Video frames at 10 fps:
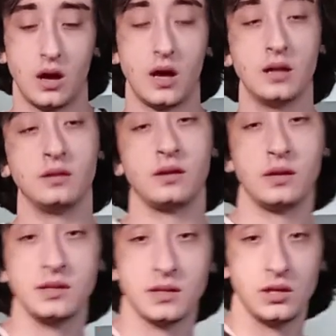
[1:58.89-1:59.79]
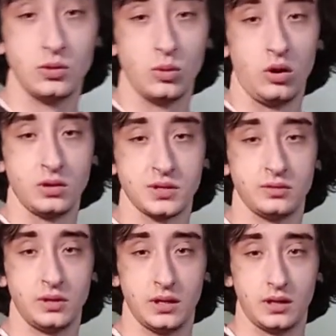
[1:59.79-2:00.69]
and things that you will
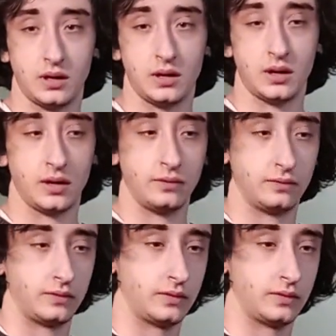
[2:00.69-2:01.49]
also need: a knife,